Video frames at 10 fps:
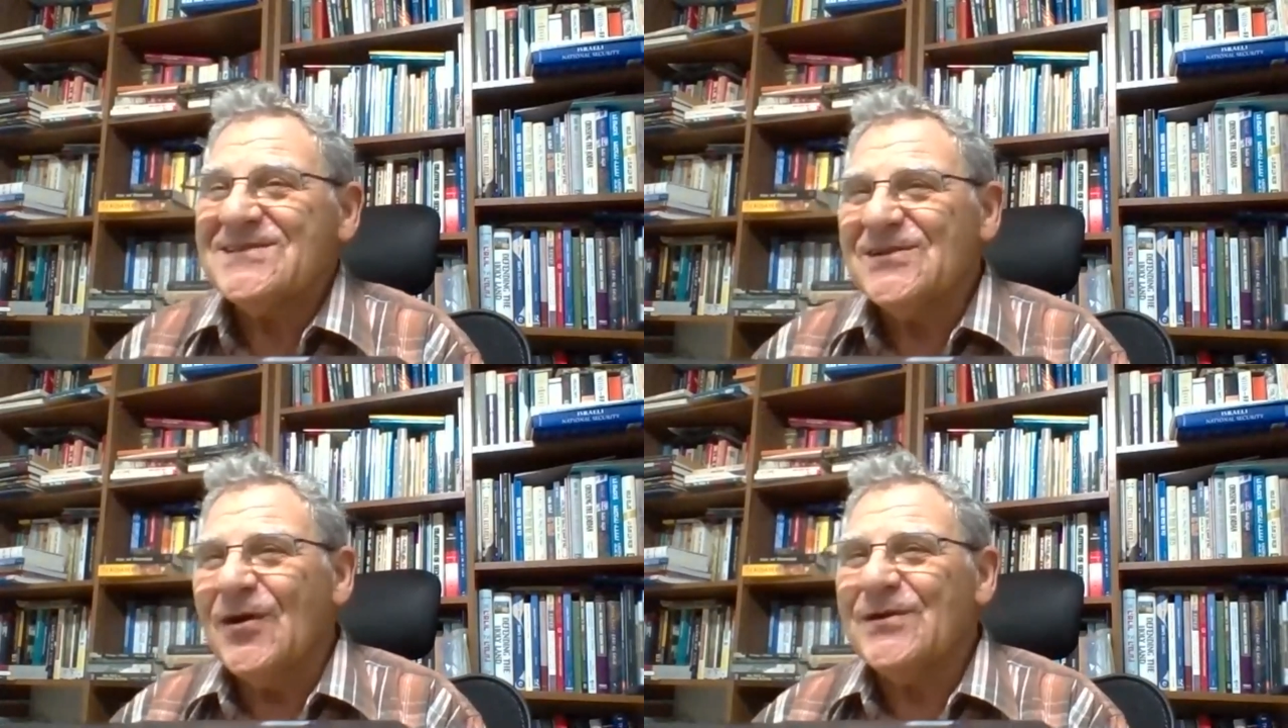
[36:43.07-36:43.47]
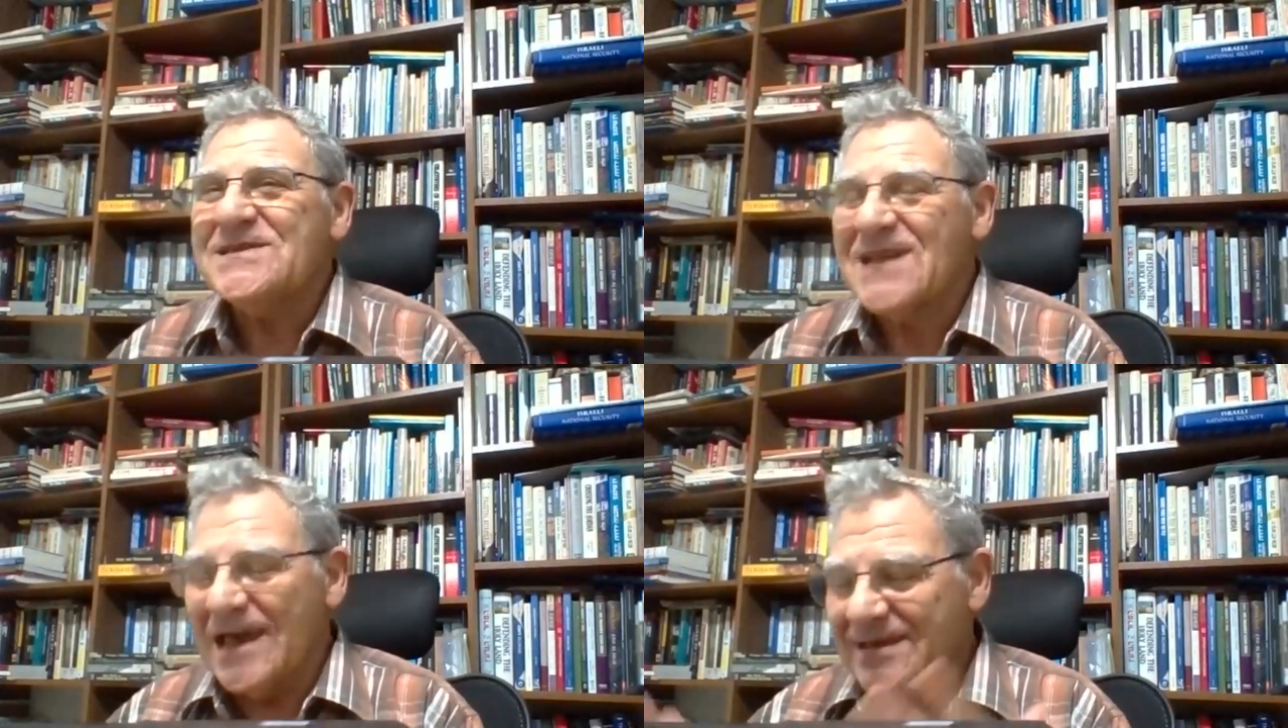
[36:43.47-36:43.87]

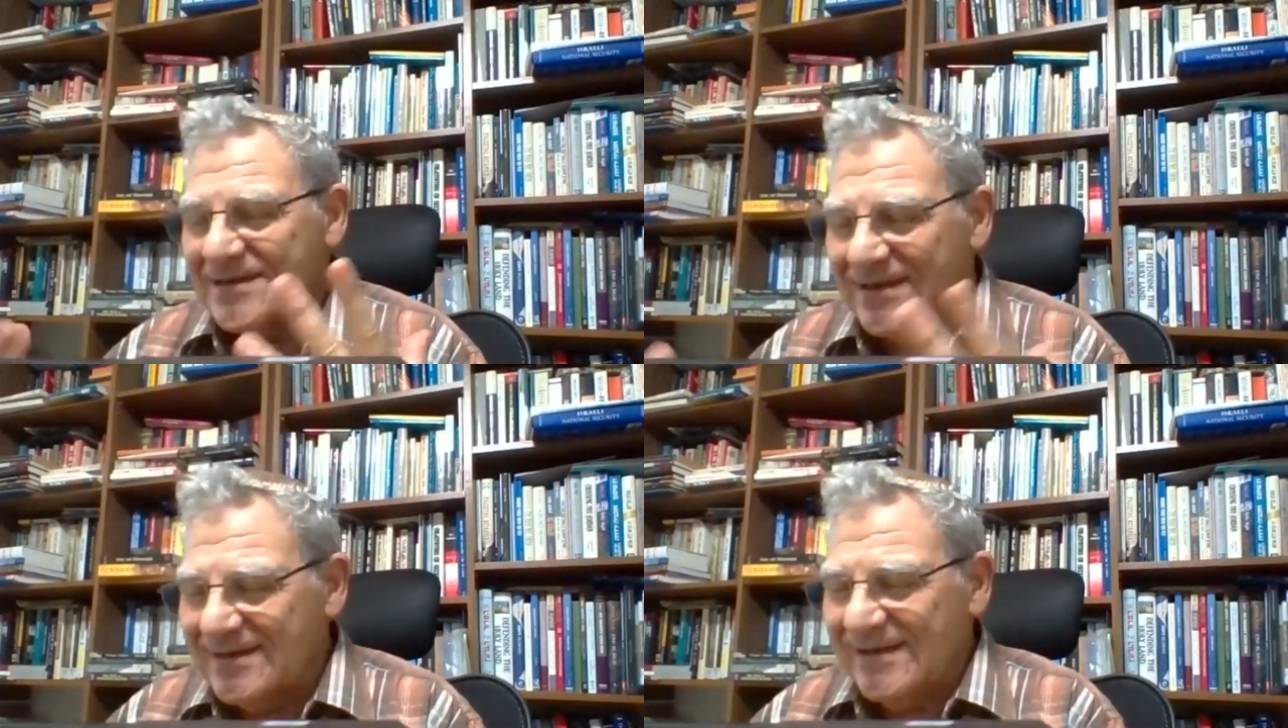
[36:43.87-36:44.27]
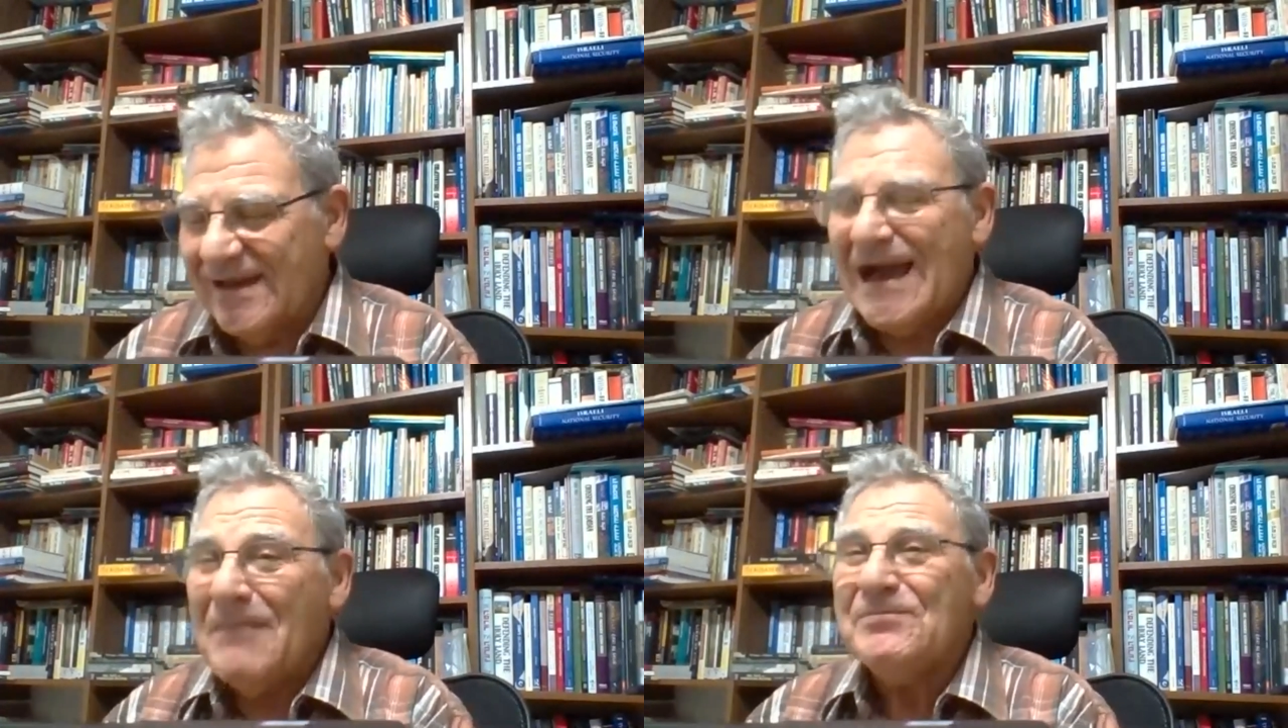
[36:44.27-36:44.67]
It's like a
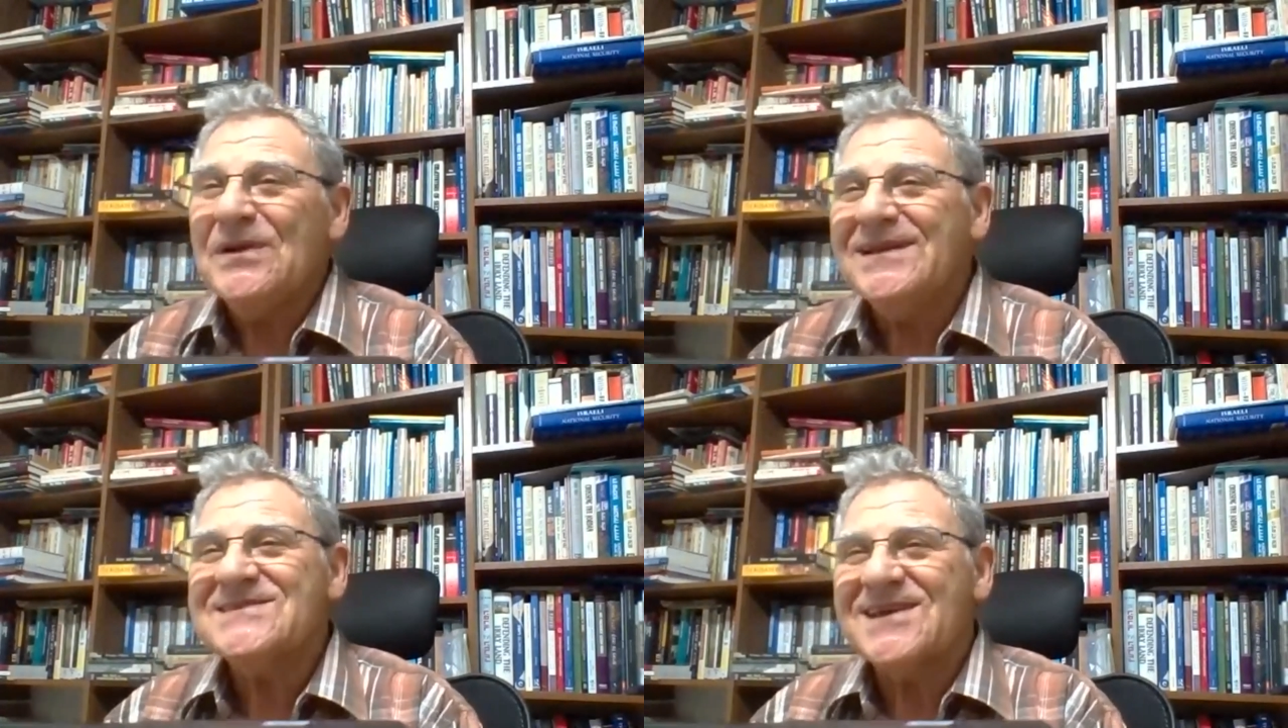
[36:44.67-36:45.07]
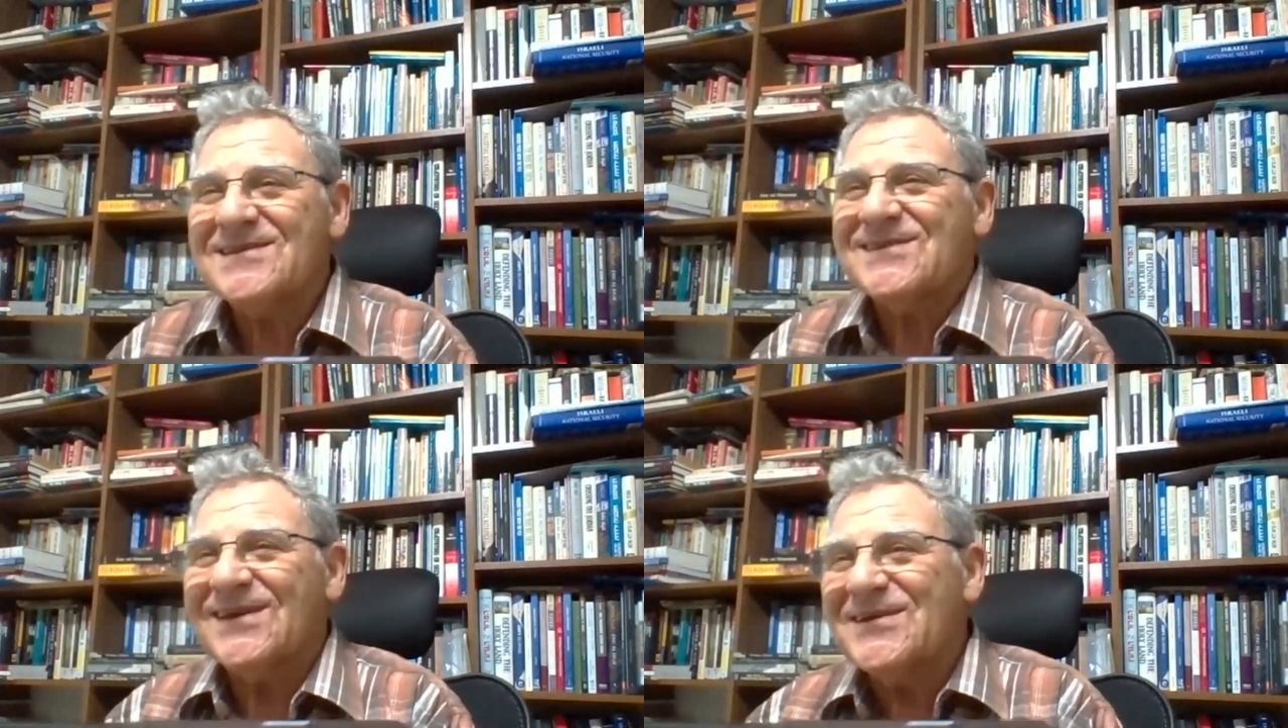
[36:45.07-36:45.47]
couple
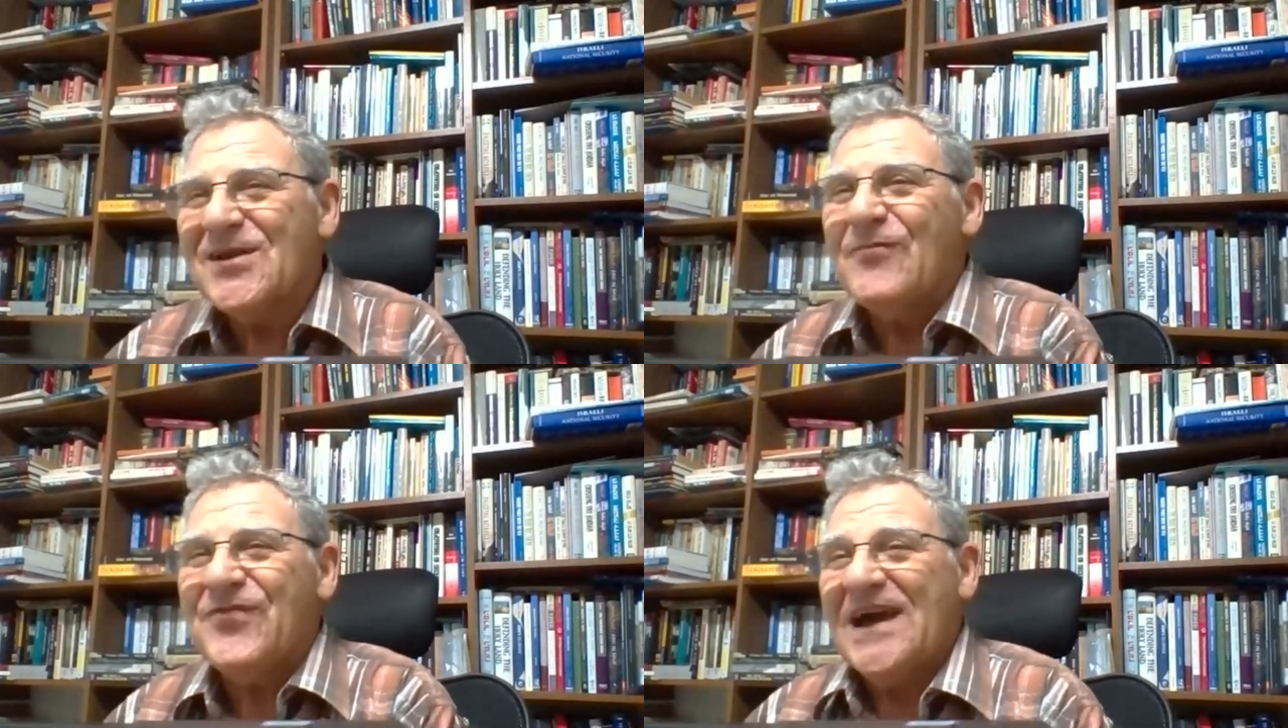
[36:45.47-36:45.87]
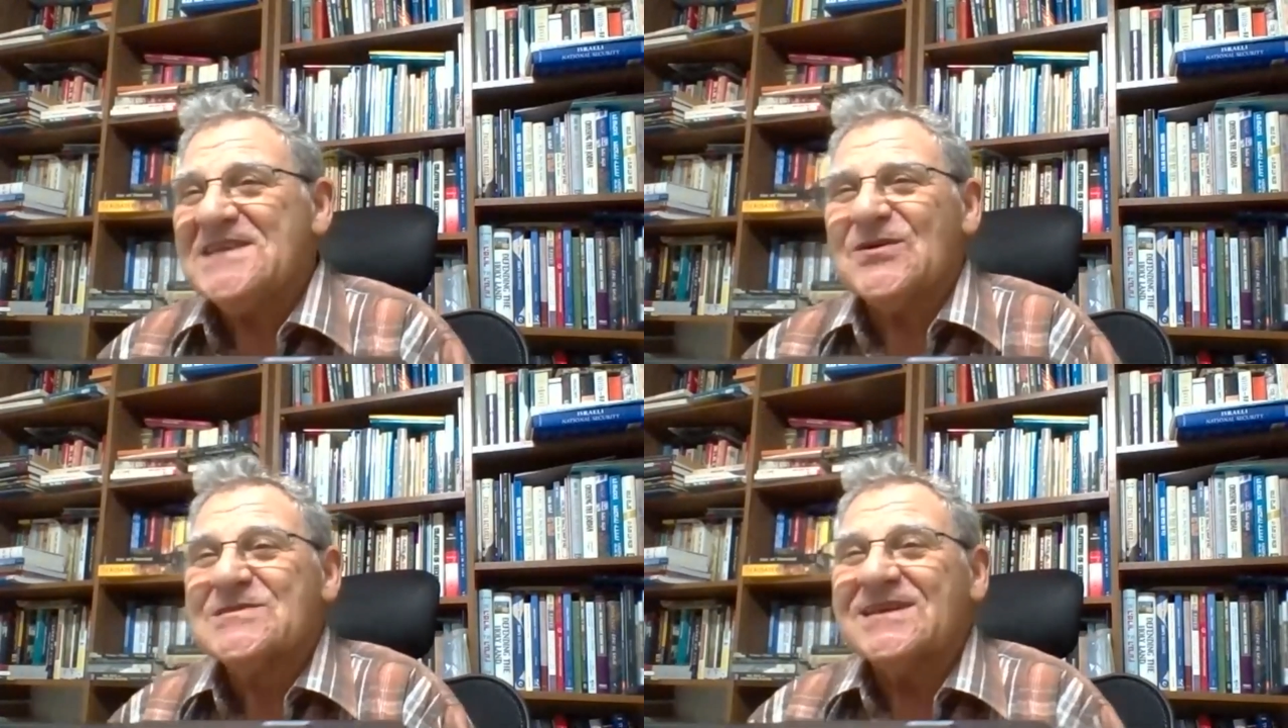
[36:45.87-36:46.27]
that,
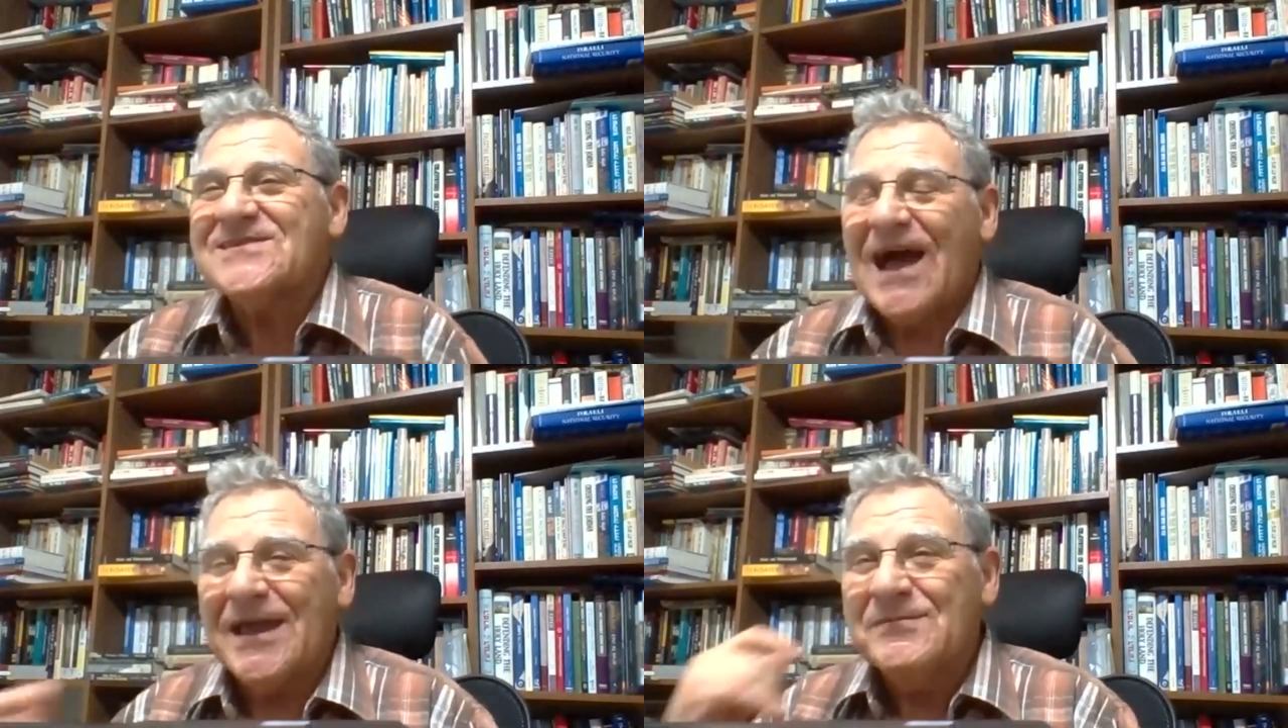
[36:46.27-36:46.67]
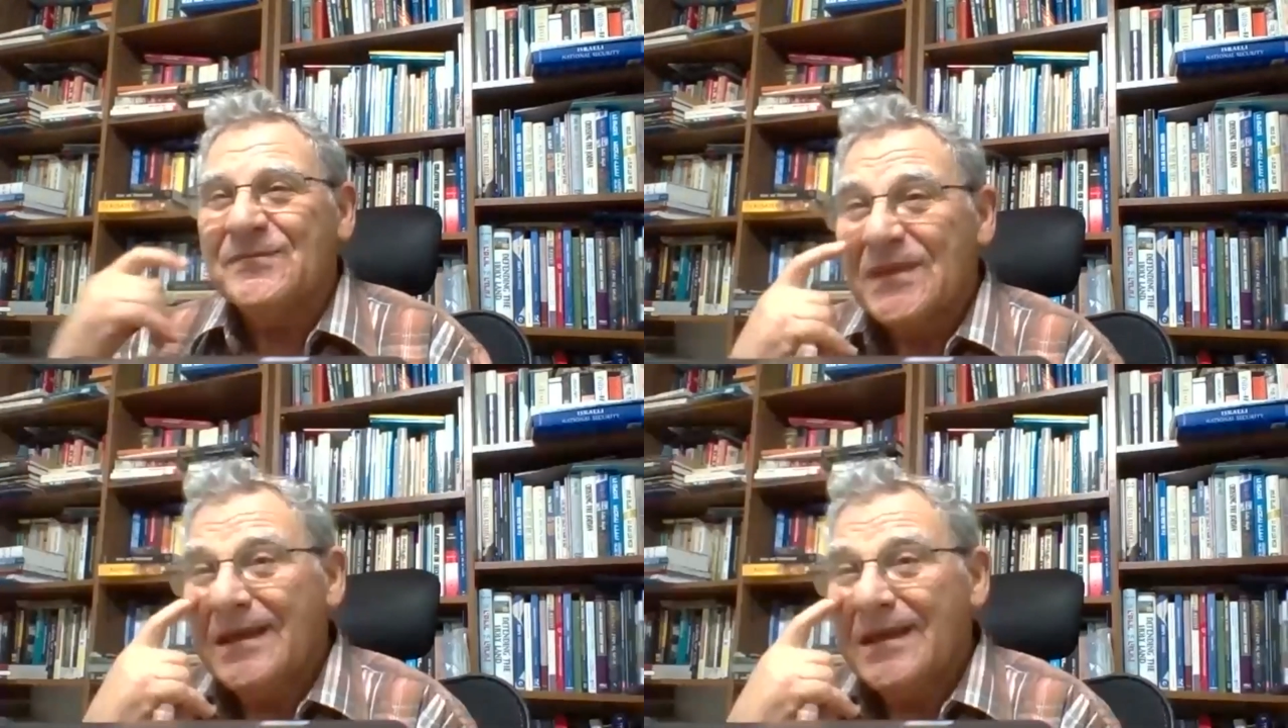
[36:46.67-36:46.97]
fights all the time,